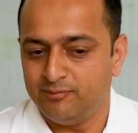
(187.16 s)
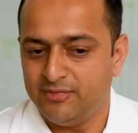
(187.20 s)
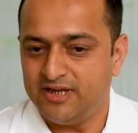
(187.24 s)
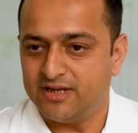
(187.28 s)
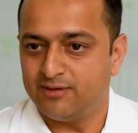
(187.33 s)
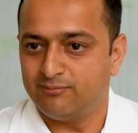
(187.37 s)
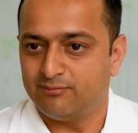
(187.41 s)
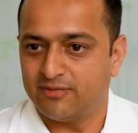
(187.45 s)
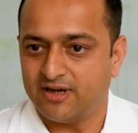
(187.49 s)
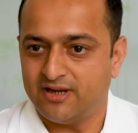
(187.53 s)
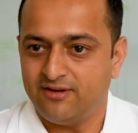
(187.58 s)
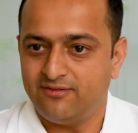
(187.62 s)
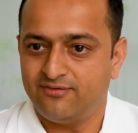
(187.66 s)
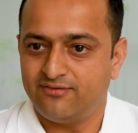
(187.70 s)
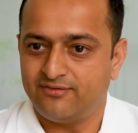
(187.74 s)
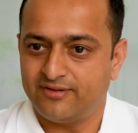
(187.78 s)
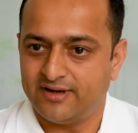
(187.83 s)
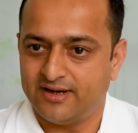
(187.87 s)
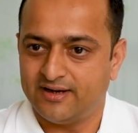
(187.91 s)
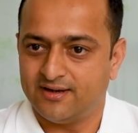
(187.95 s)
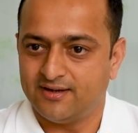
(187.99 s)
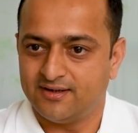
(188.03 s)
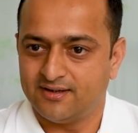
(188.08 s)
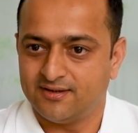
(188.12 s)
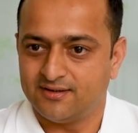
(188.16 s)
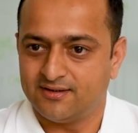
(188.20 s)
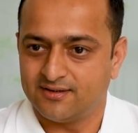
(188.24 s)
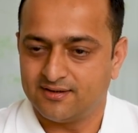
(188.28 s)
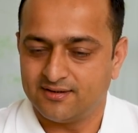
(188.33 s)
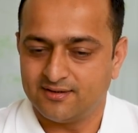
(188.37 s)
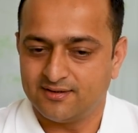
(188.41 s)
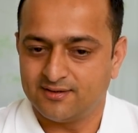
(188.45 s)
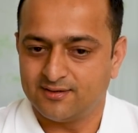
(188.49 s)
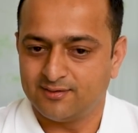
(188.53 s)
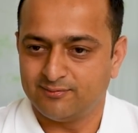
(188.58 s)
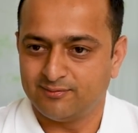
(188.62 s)
Me and my friend,
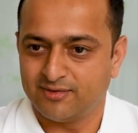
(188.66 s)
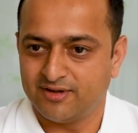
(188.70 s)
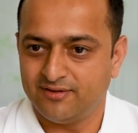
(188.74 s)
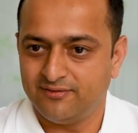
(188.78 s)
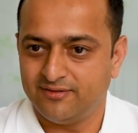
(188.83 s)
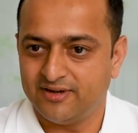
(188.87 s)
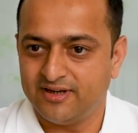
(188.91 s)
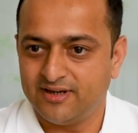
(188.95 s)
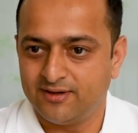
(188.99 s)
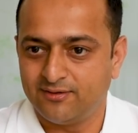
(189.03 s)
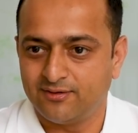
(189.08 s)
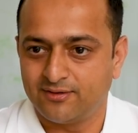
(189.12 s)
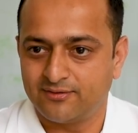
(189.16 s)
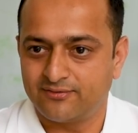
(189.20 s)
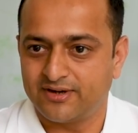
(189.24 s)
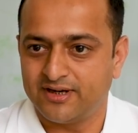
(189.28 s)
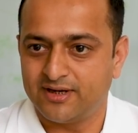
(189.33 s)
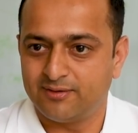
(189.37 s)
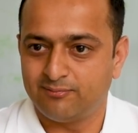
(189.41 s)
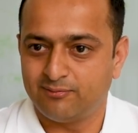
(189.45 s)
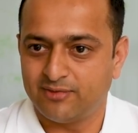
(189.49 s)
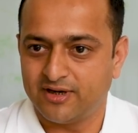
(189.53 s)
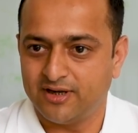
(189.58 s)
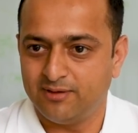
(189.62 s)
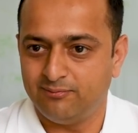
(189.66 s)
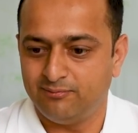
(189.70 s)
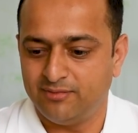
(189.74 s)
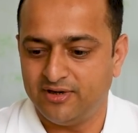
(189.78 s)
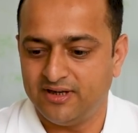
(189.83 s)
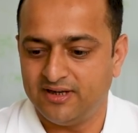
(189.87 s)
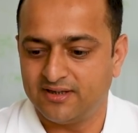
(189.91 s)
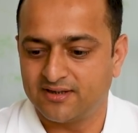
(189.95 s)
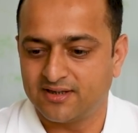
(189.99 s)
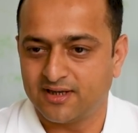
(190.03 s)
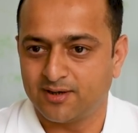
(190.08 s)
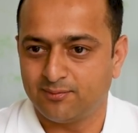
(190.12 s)
my very good friend of mine,
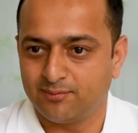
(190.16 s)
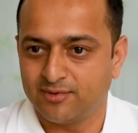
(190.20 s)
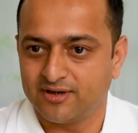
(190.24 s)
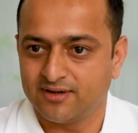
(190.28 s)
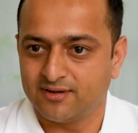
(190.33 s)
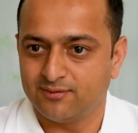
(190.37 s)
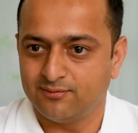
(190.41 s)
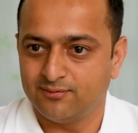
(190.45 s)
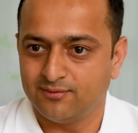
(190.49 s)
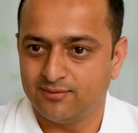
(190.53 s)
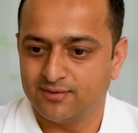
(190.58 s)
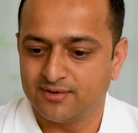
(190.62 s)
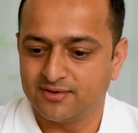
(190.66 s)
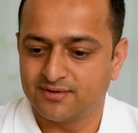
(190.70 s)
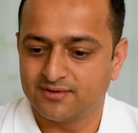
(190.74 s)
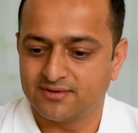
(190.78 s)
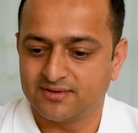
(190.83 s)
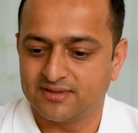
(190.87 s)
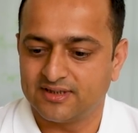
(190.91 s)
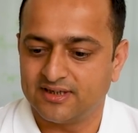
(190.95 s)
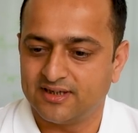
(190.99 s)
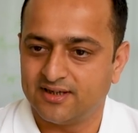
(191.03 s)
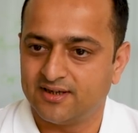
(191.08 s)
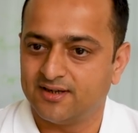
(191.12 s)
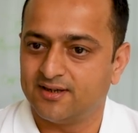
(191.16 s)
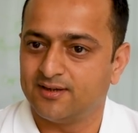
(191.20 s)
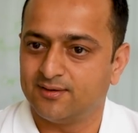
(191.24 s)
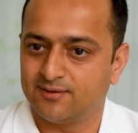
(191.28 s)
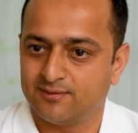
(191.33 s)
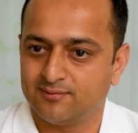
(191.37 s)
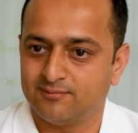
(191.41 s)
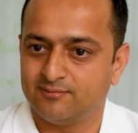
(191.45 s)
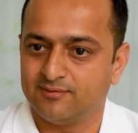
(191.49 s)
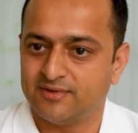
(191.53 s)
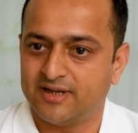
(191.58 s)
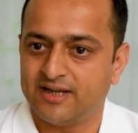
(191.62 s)
Binit Thapa, was
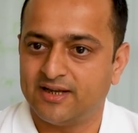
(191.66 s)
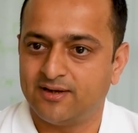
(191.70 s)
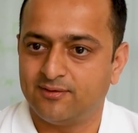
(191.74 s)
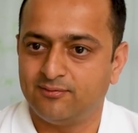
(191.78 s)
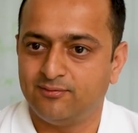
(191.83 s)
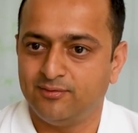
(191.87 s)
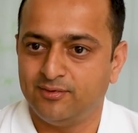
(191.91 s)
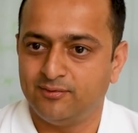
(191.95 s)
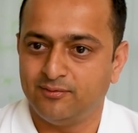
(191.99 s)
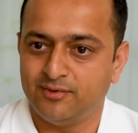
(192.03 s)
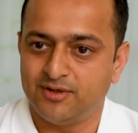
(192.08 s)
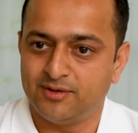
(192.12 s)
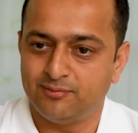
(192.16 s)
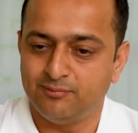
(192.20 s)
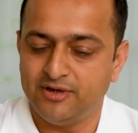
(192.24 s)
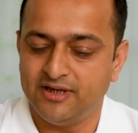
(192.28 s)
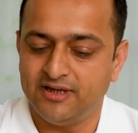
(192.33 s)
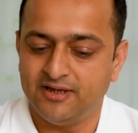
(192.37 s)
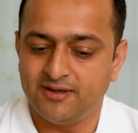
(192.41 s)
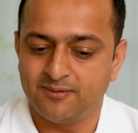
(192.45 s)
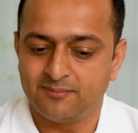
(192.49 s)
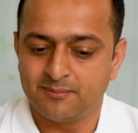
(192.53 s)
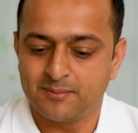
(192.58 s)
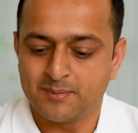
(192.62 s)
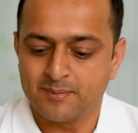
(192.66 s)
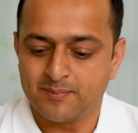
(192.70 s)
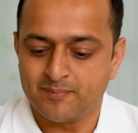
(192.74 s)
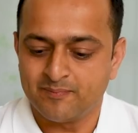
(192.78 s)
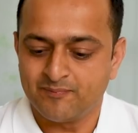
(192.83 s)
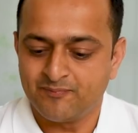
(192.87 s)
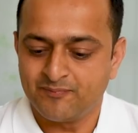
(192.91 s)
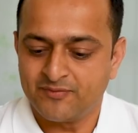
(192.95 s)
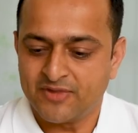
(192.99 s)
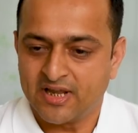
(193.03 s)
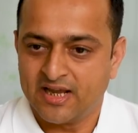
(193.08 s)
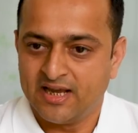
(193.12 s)
uh, like with me.
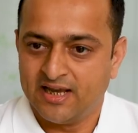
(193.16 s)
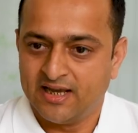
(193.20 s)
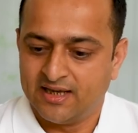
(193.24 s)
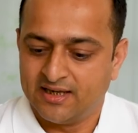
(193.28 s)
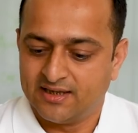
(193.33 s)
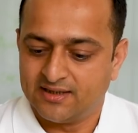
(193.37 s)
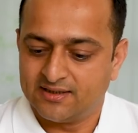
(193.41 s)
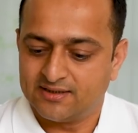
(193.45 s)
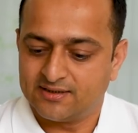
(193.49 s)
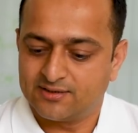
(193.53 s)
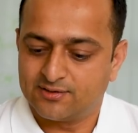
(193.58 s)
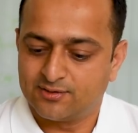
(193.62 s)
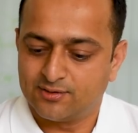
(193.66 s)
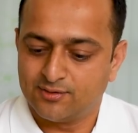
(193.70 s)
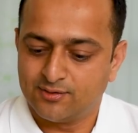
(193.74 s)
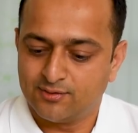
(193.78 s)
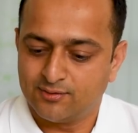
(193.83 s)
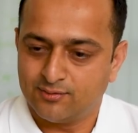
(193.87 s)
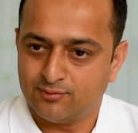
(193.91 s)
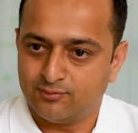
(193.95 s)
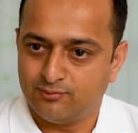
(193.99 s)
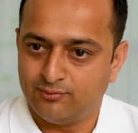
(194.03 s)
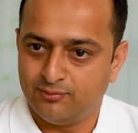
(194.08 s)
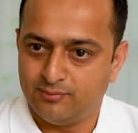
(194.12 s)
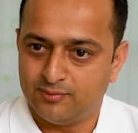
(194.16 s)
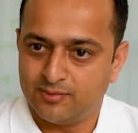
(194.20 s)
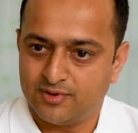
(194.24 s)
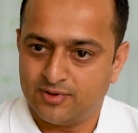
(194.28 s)
So